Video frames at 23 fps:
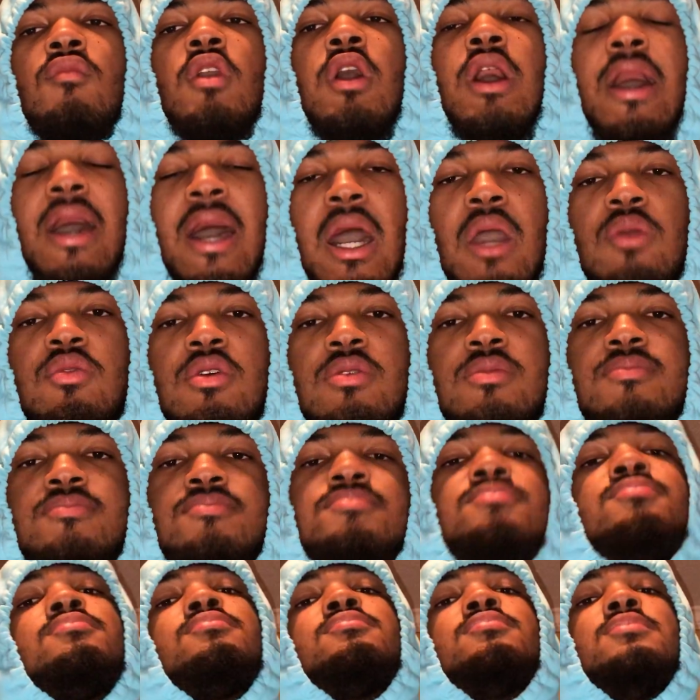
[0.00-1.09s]
an hour.
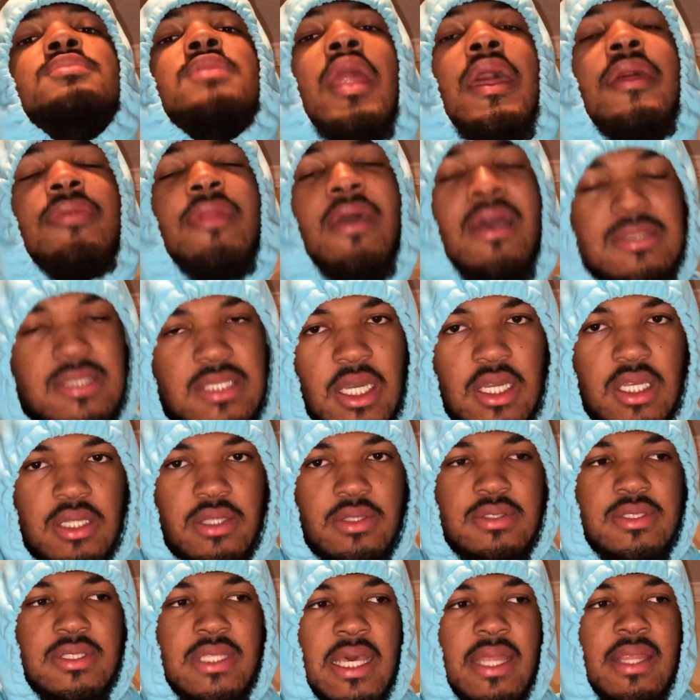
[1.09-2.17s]
Like, that's how
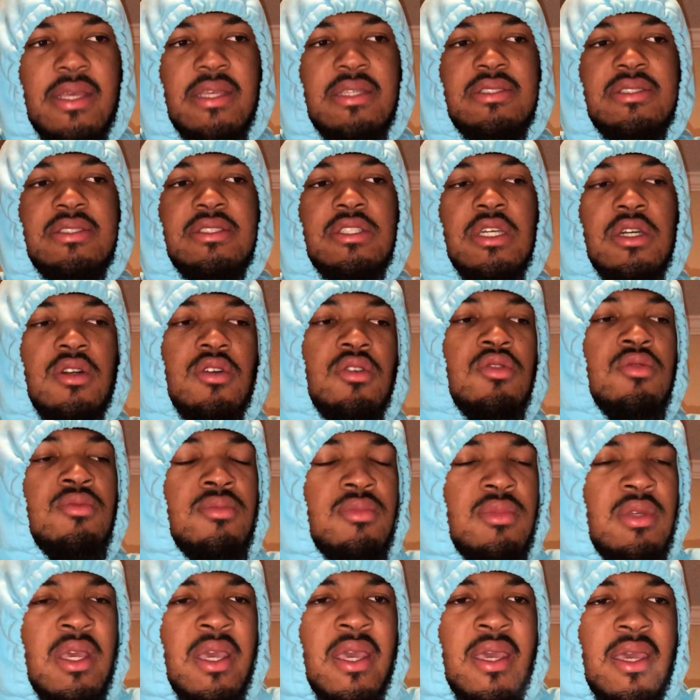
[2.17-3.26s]
close that is to home.
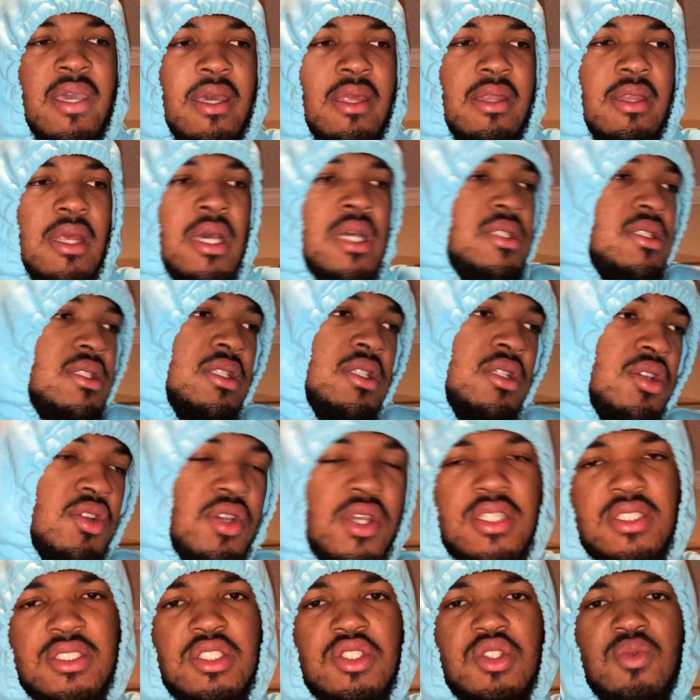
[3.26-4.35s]
And that's a
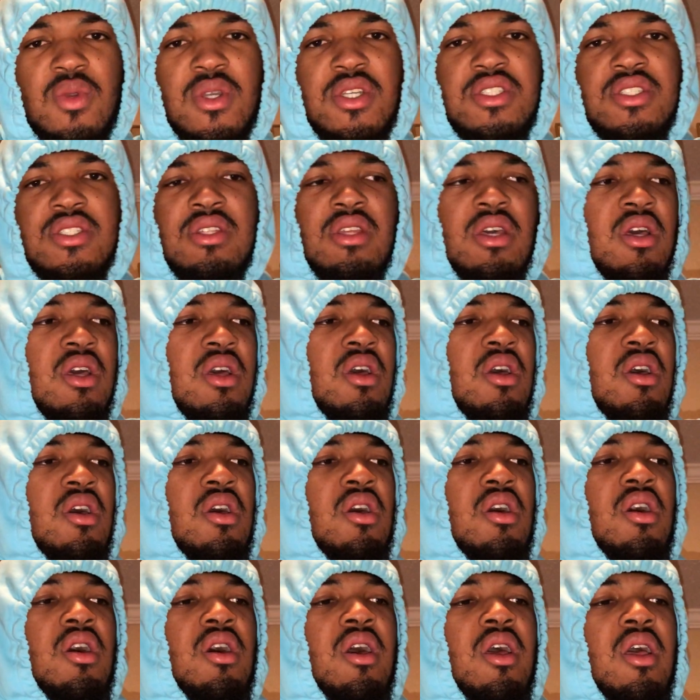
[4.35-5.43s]
crazy situation.
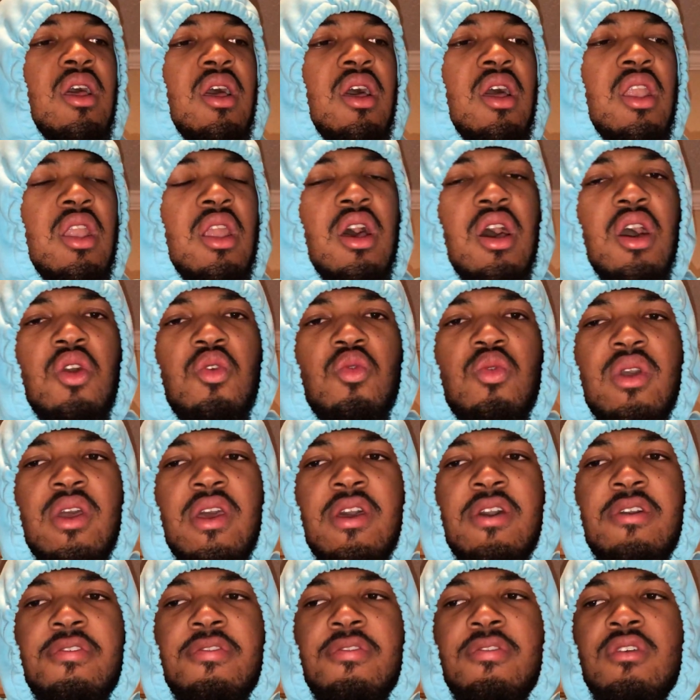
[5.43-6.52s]
Along
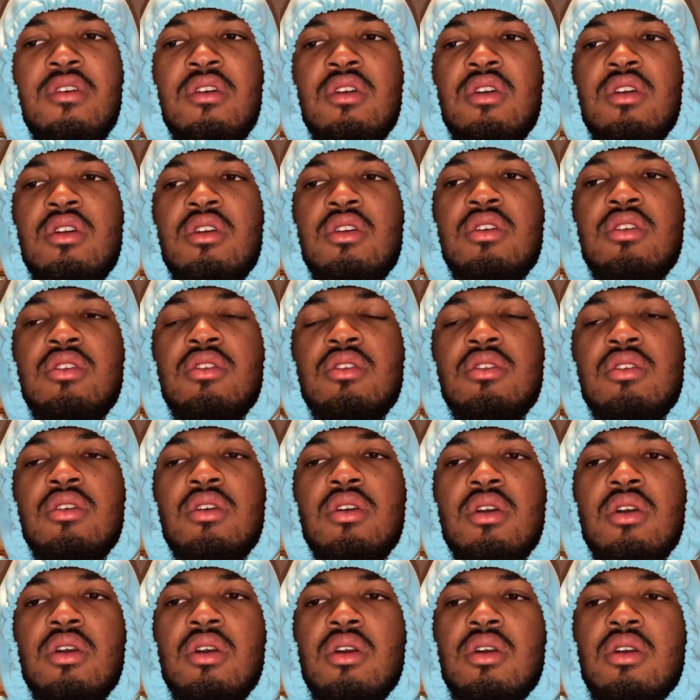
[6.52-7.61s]
with
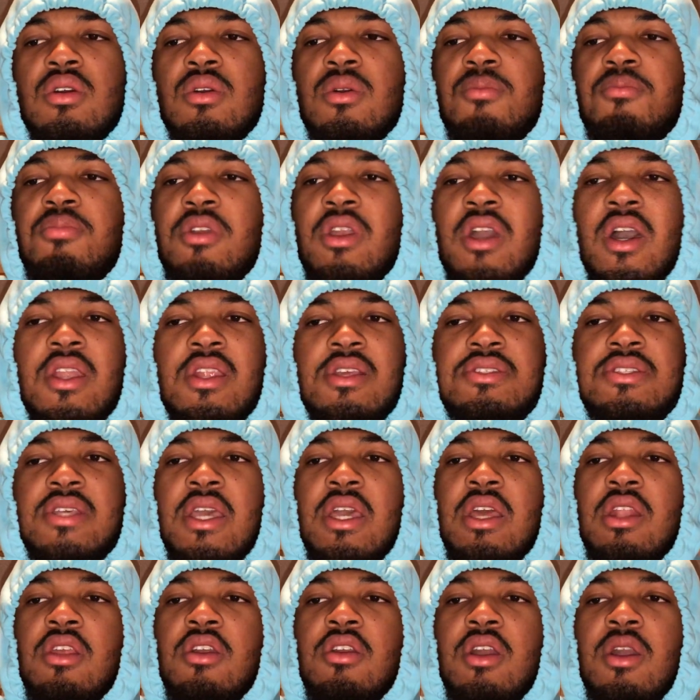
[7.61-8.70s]
Breonna
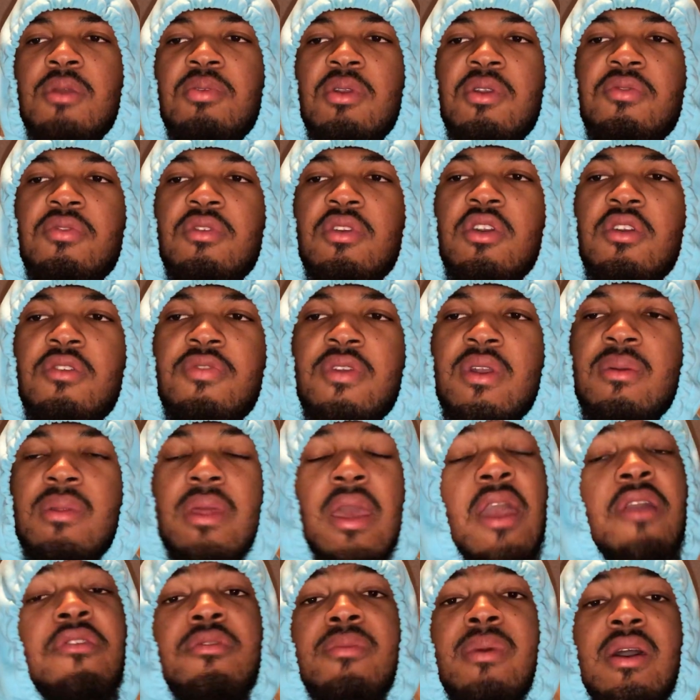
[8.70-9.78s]
Taylor, I pray for her family,
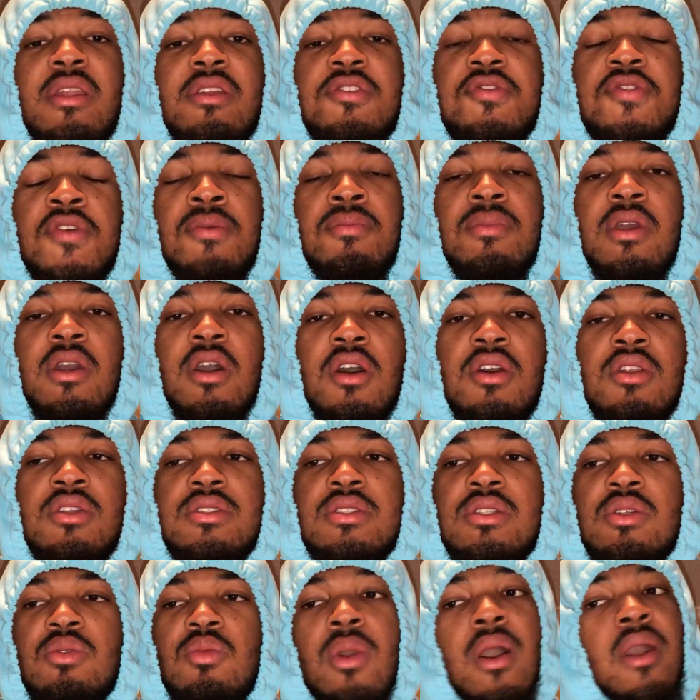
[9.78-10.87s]
everybody's family,
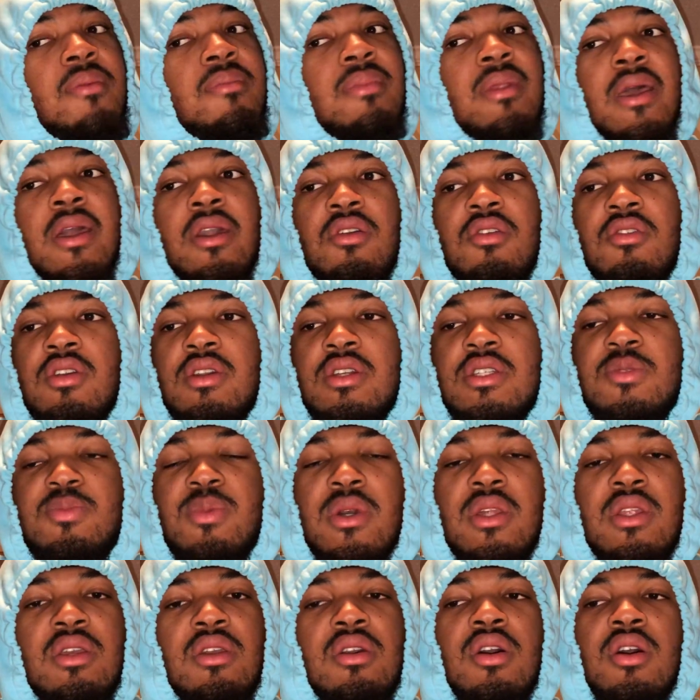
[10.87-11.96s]
honestly, white, black, or
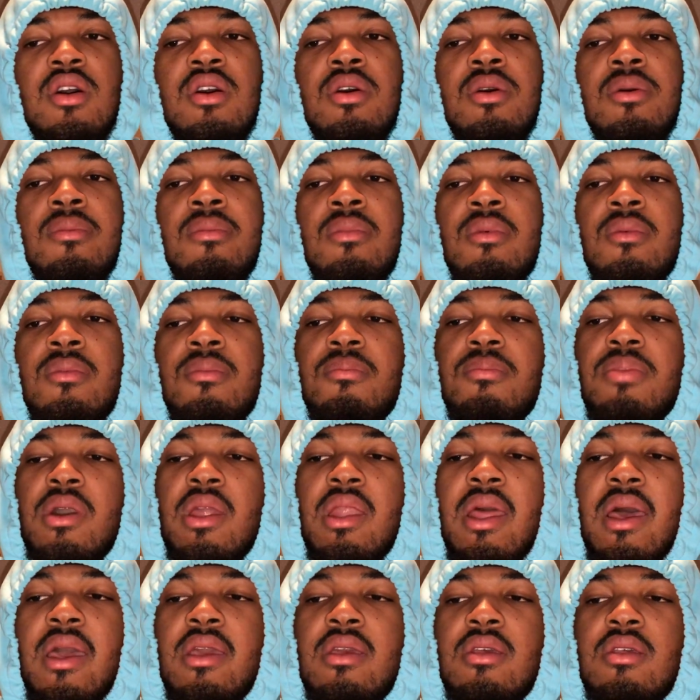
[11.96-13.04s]
Hispanic. But
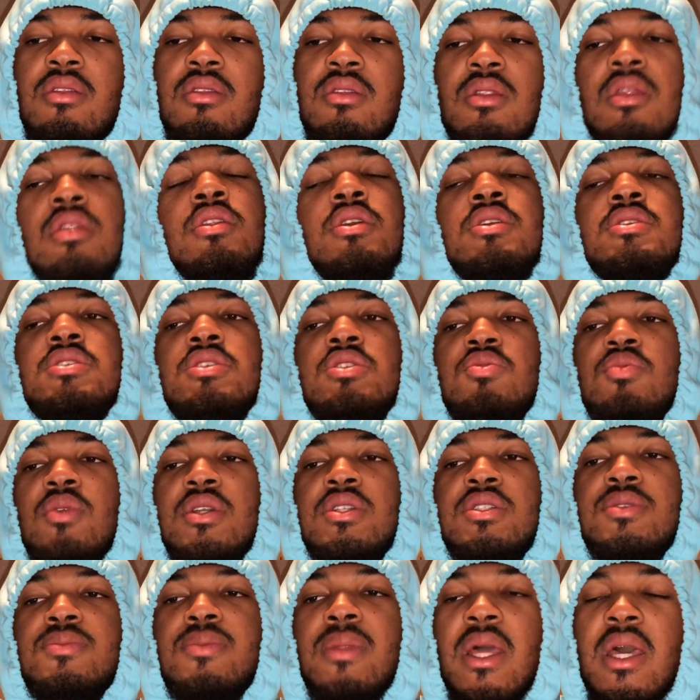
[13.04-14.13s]
like, in these
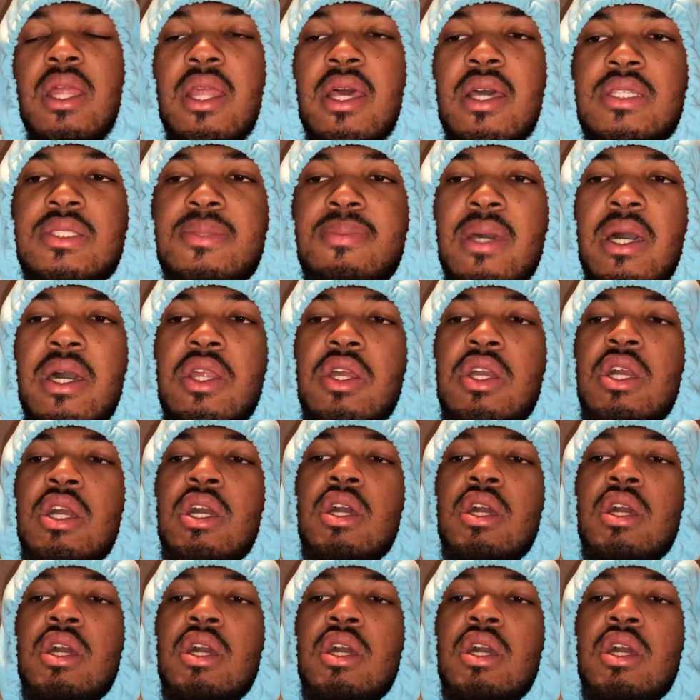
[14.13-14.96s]
situations, Black Lives Matter.